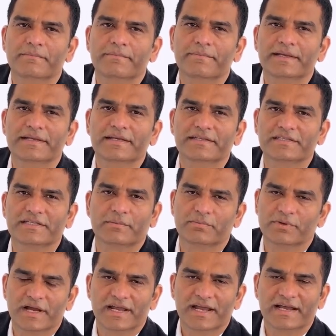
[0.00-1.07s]
The system
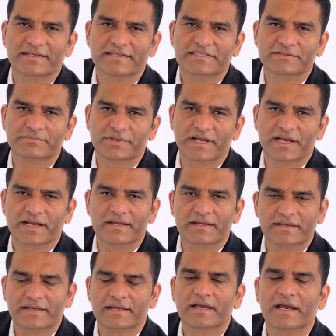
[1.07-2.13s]
will again display
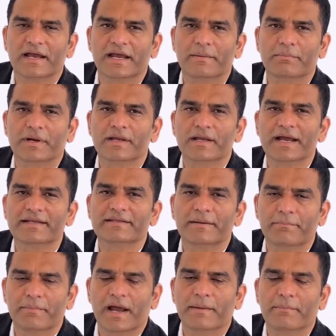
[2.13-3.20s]
labor as the
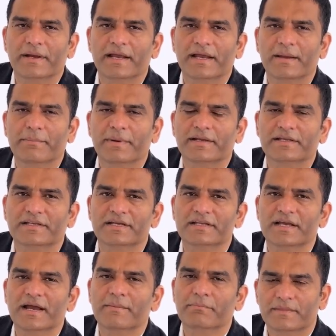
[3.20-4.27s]
primary capacity
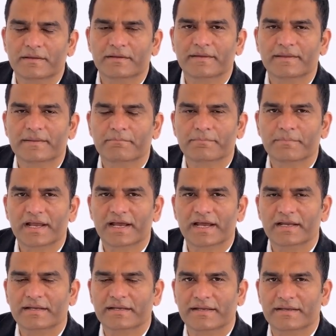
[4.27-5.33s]
type,
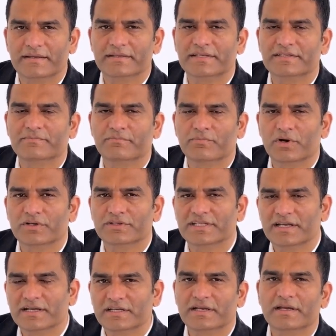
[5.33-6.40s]
meaning this work
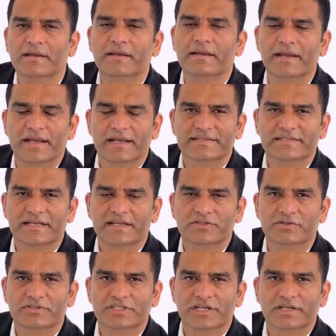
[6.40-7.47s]
center is
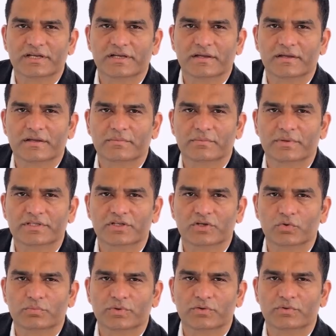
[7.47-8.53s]
associated with
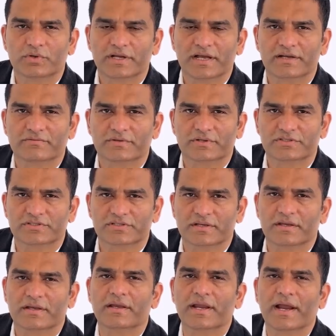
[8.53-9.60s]
human work efforts
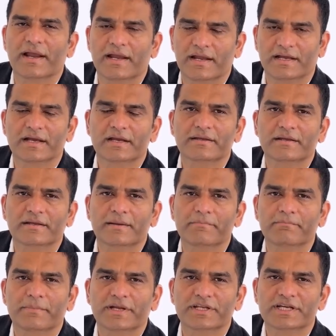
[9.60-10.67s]
rather than
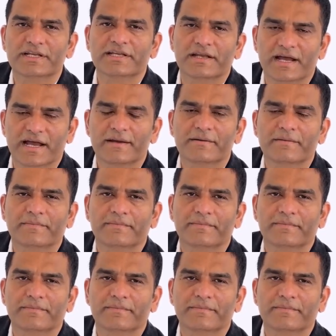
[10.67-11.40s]
machine time.